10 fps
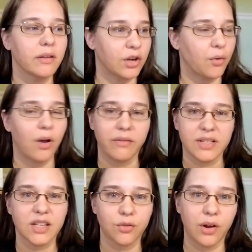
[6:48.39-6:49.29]
you know,
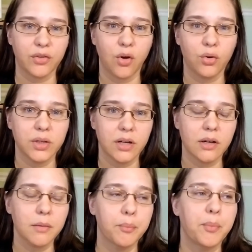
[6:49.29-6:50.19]
obviously throughout the whole
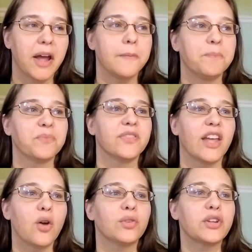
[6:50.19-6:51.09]
year, but
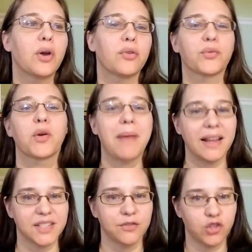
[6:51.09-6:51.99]
they only go through a
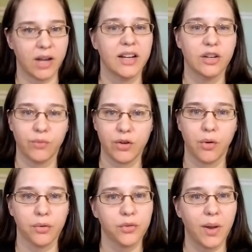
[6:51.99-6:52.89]
massive shedding and
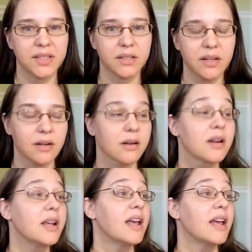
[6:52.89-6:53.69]
regrowth twice a year.